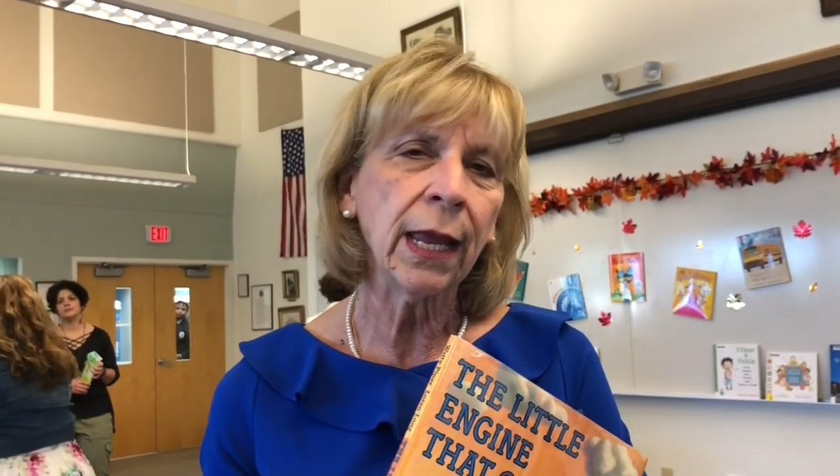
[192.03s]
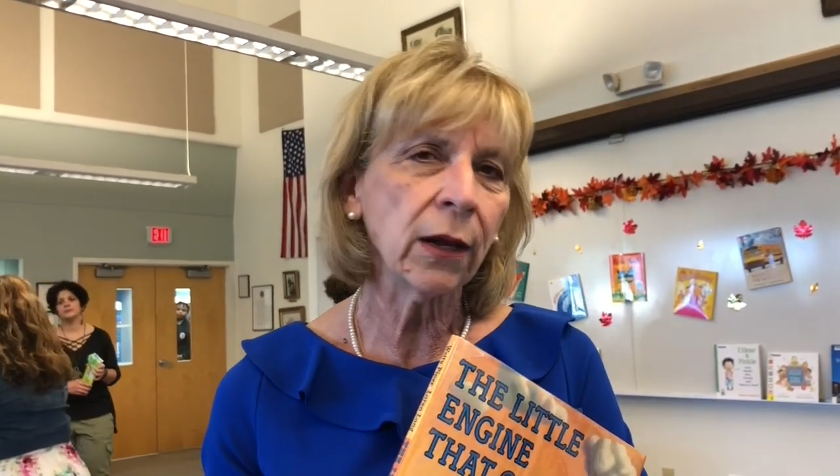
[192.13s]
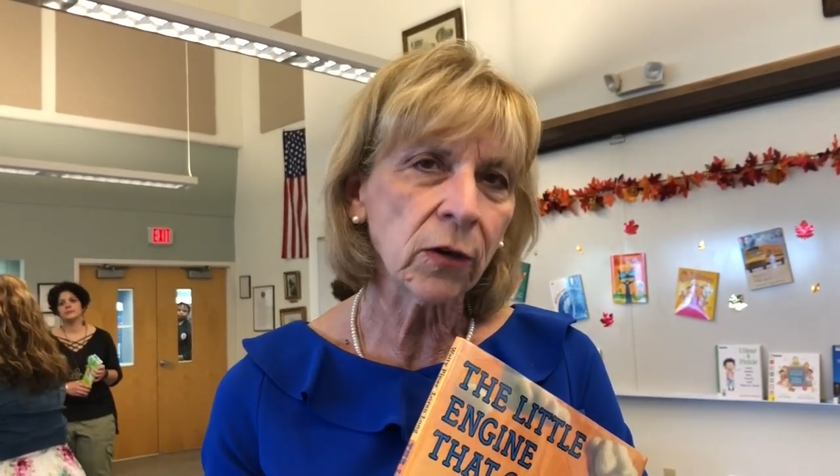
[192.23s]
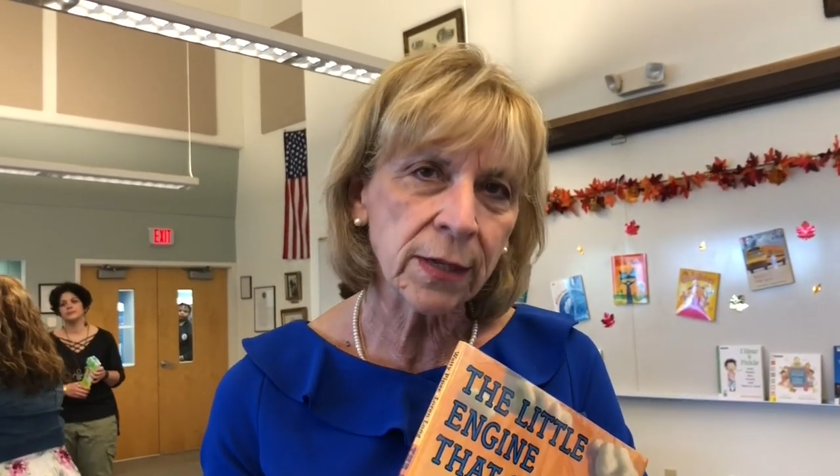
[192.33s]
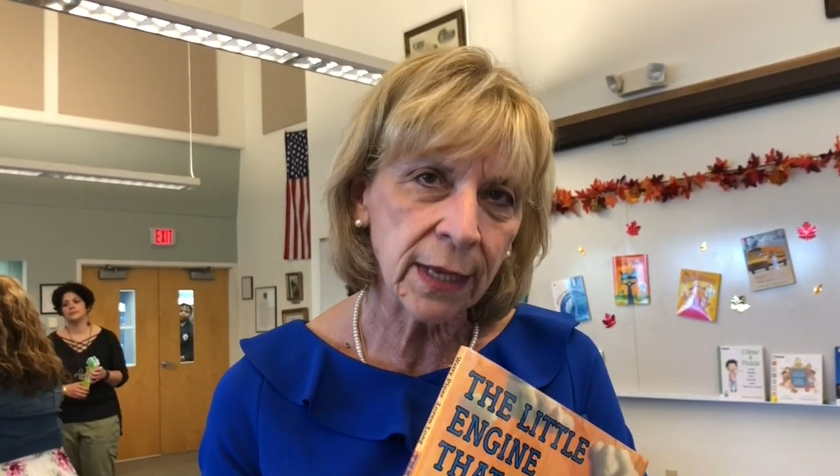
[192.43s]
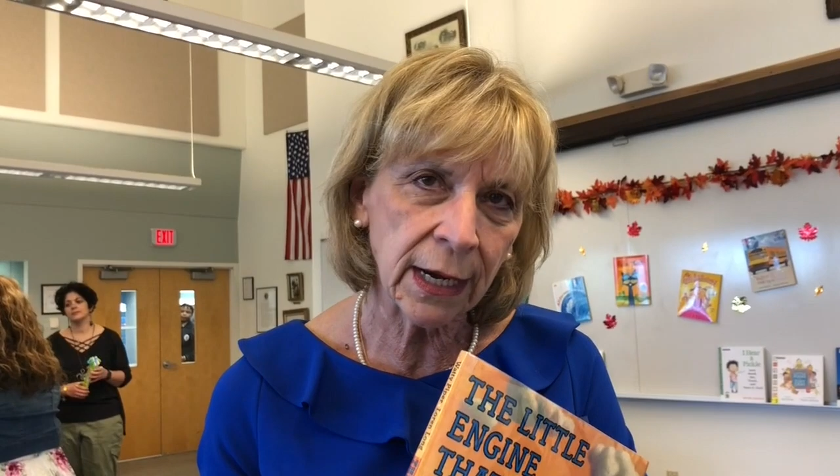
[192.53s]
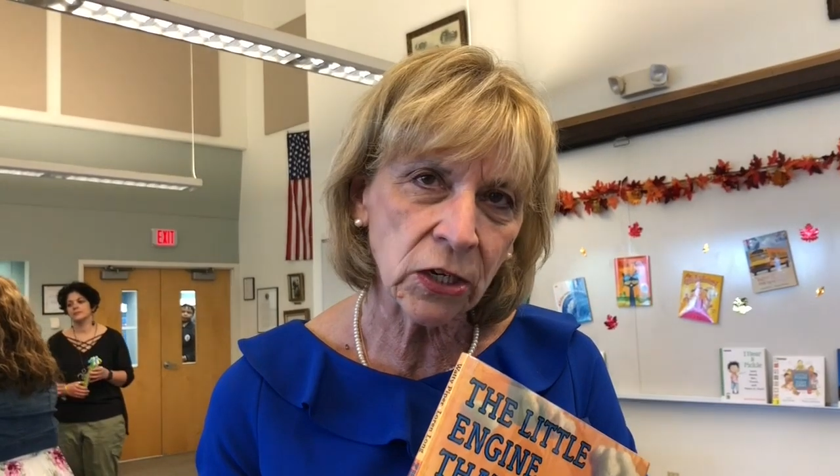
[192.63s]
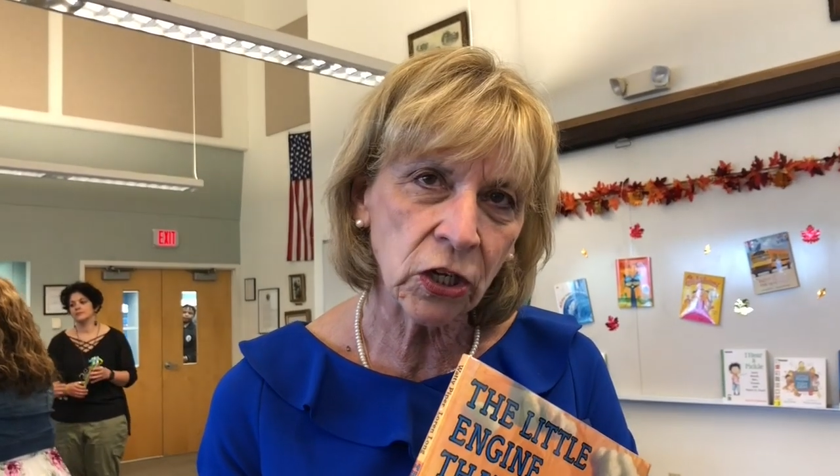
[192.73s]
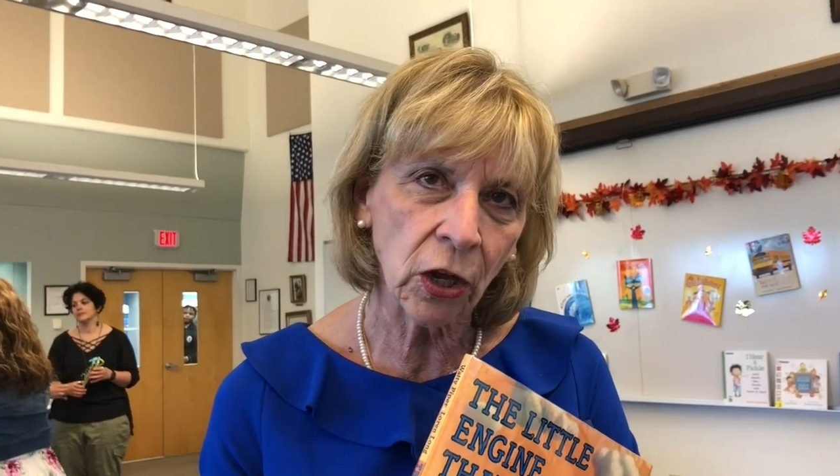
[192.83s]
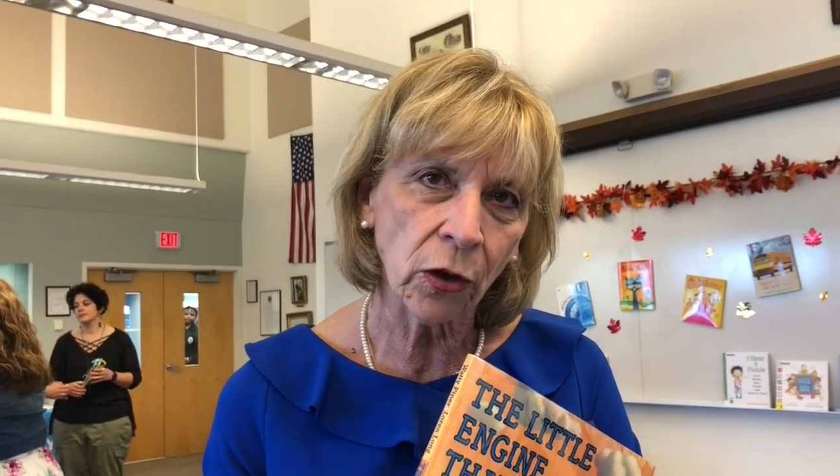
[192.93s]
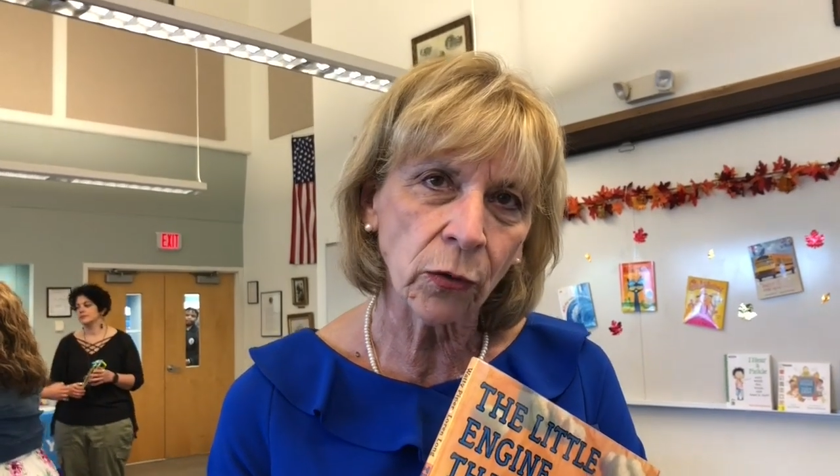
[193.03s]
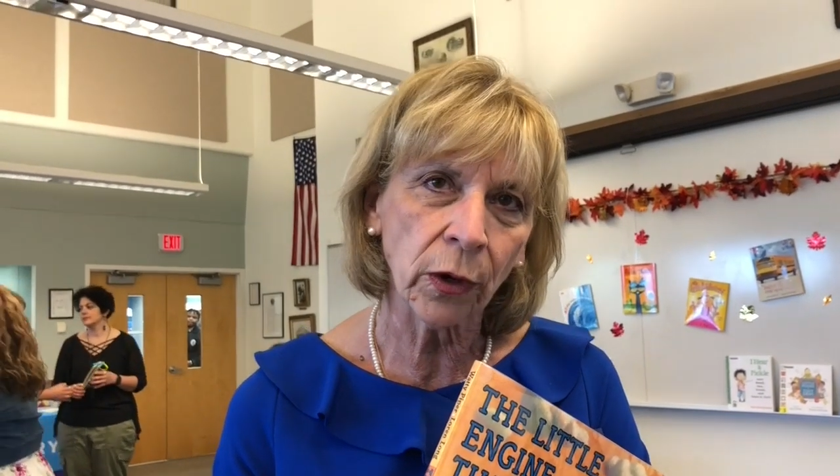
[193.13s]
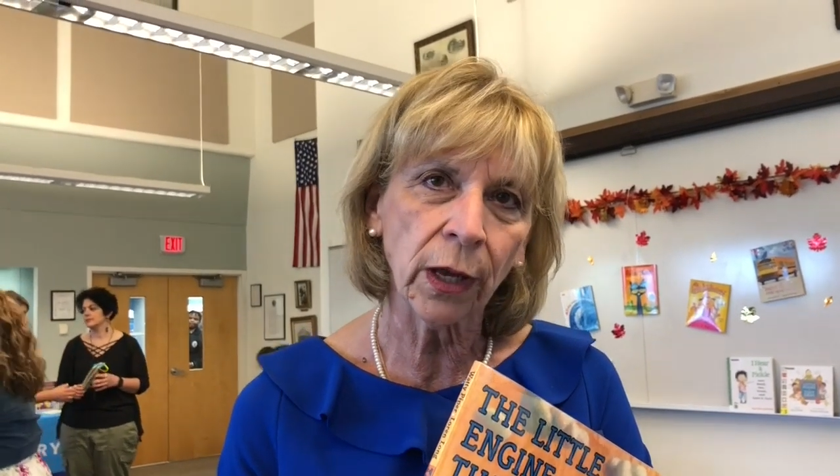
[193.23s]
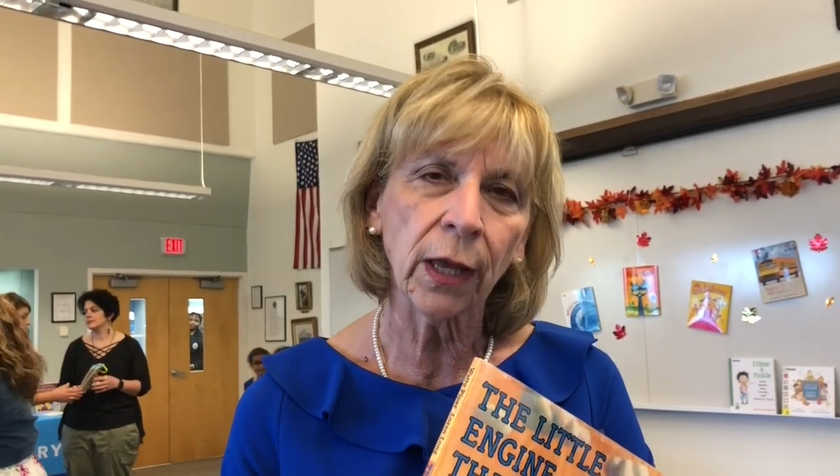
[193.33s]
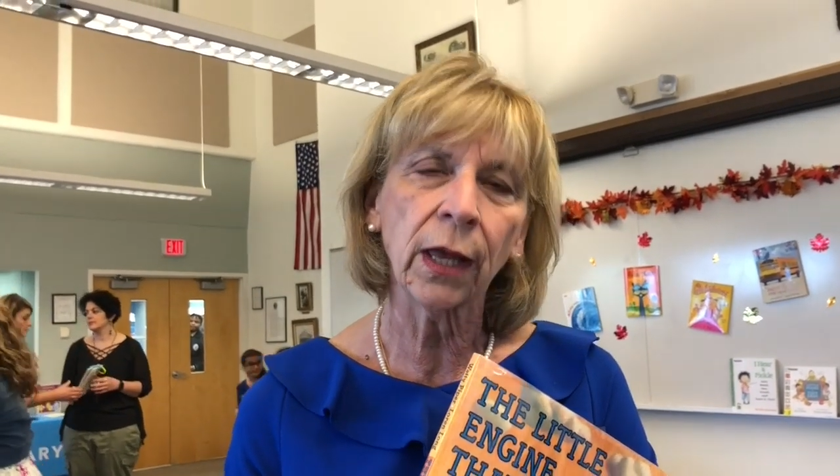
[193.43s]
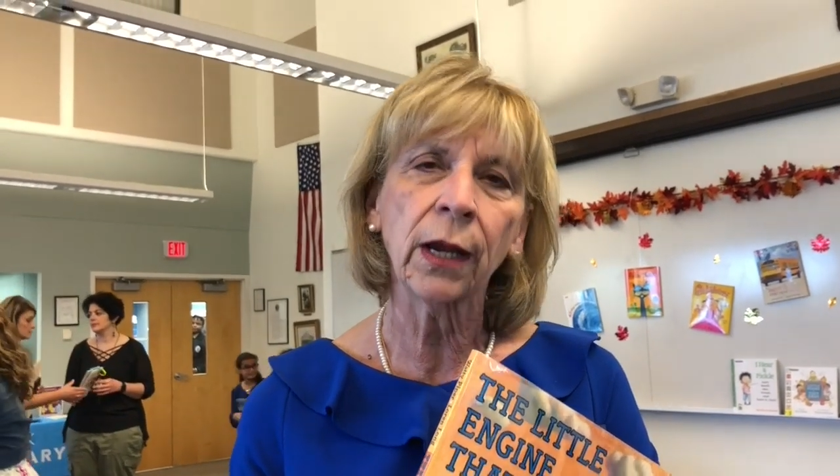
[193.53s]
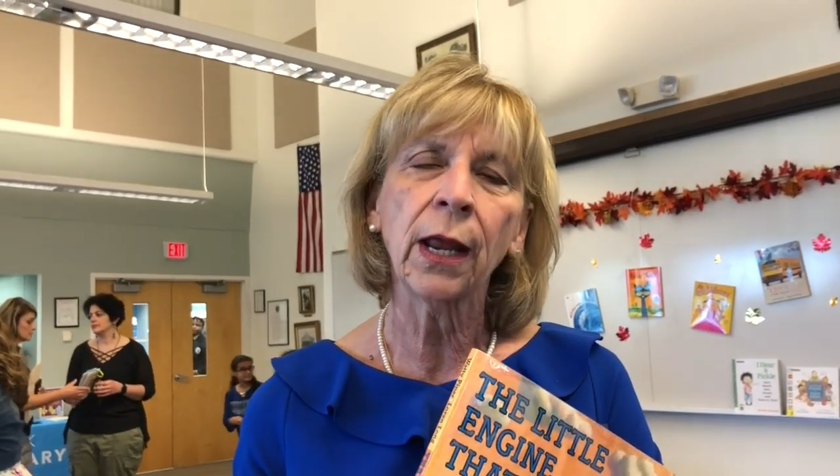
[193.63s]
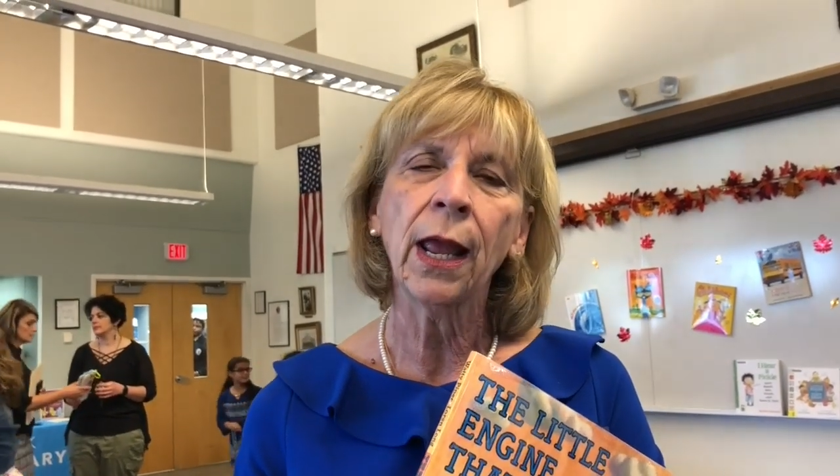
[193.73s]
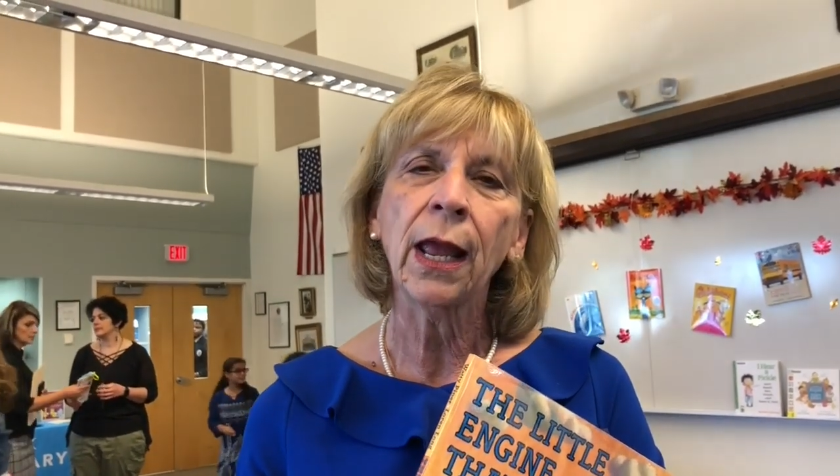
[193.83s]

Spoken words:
inner city children,